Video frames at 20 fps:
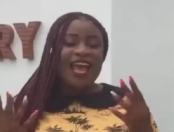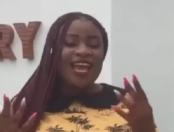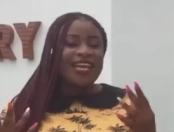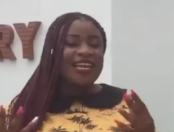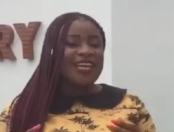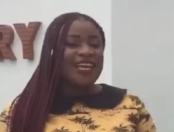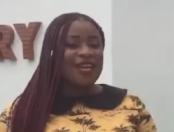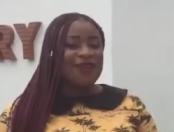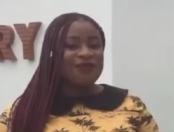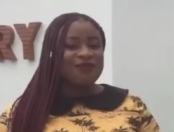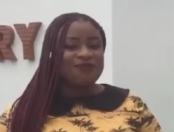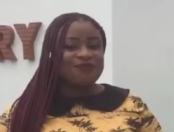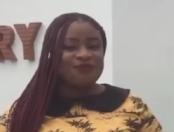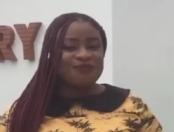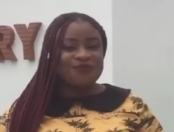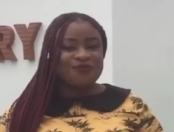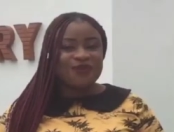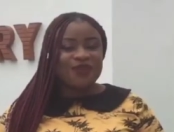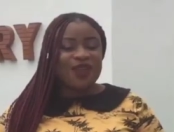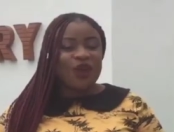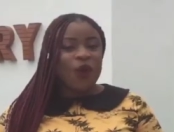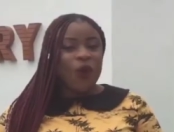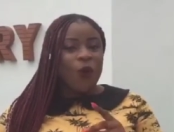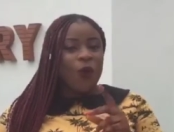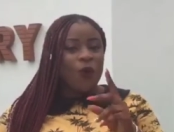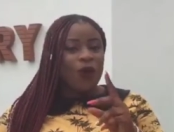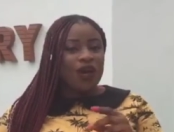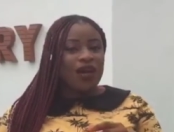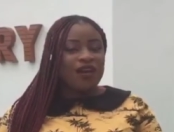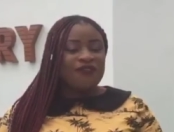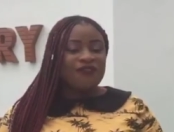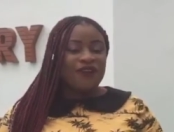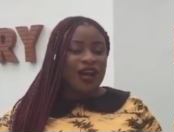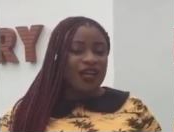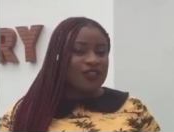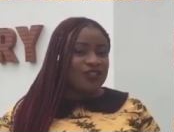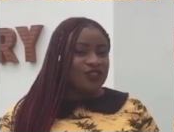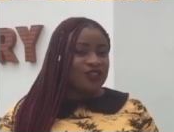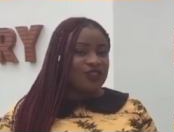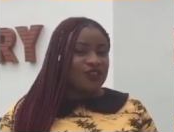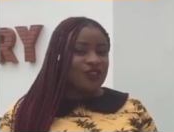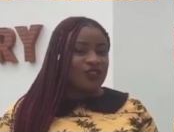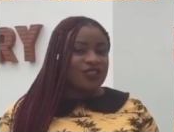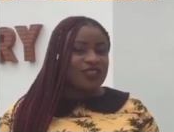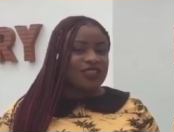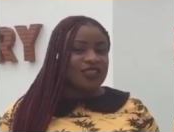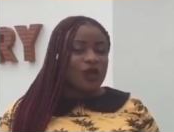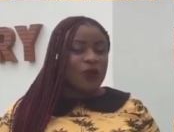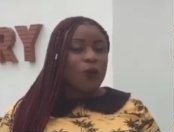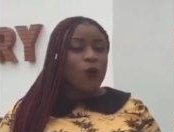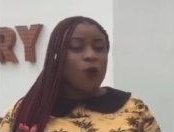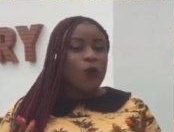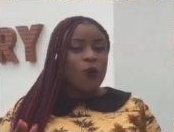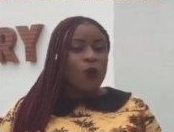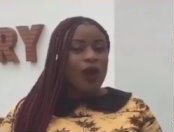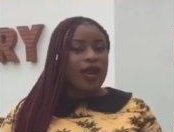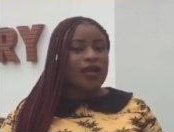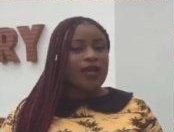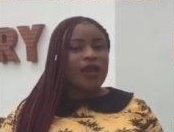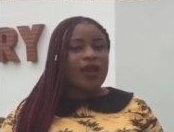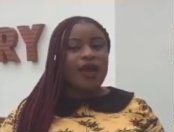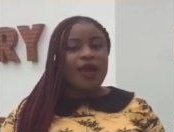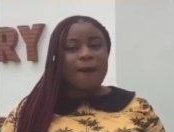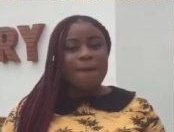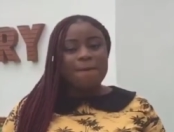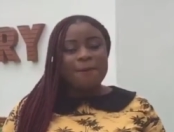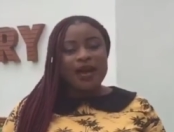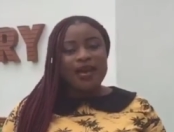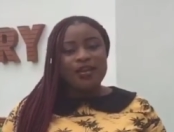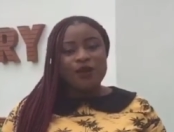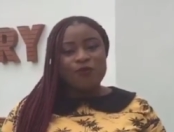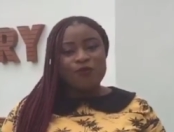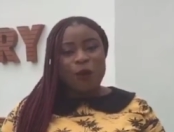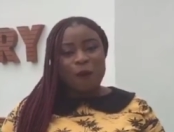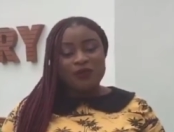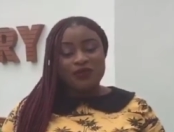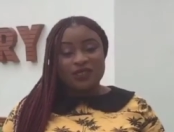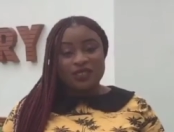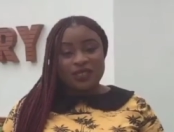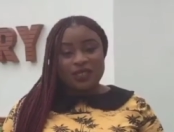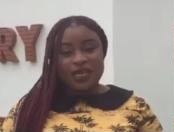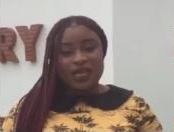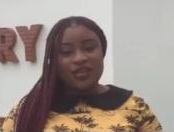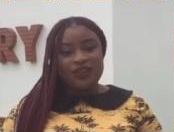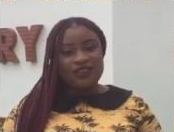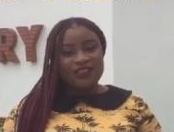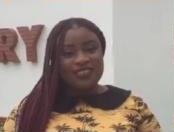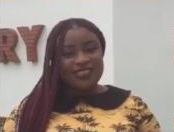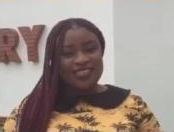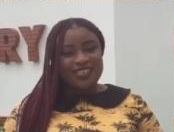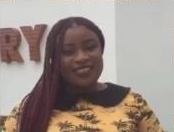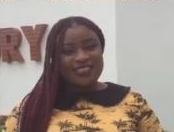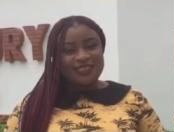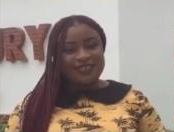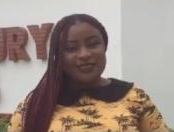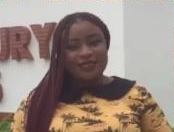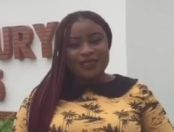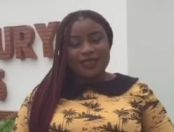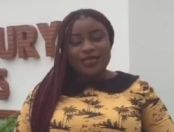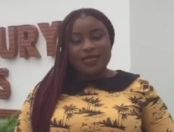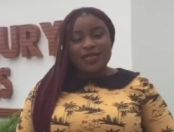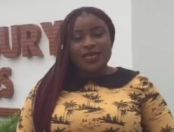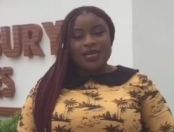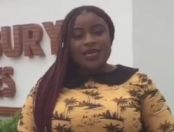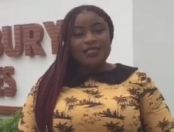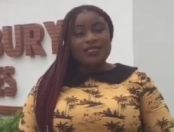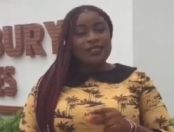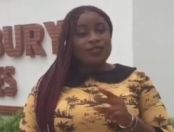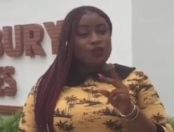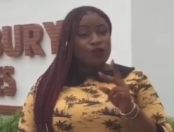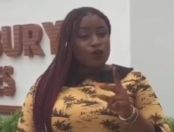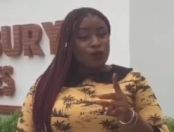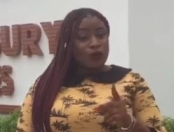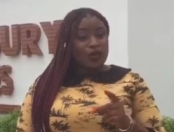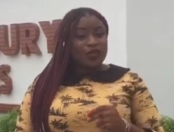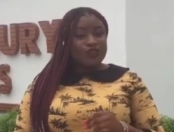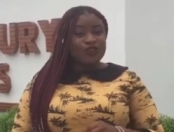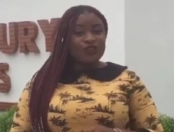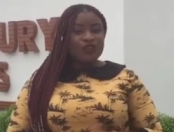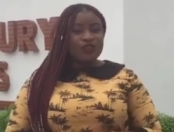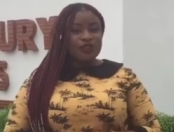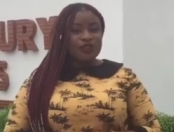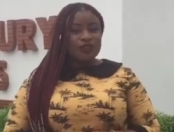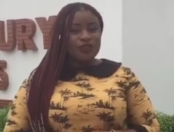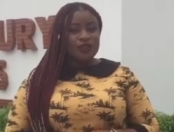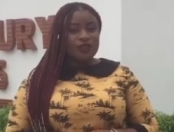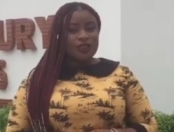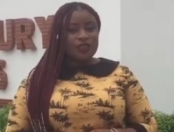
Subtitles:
Hey there, what are the factors you consider when buying a property in Lagos State? Is it the location?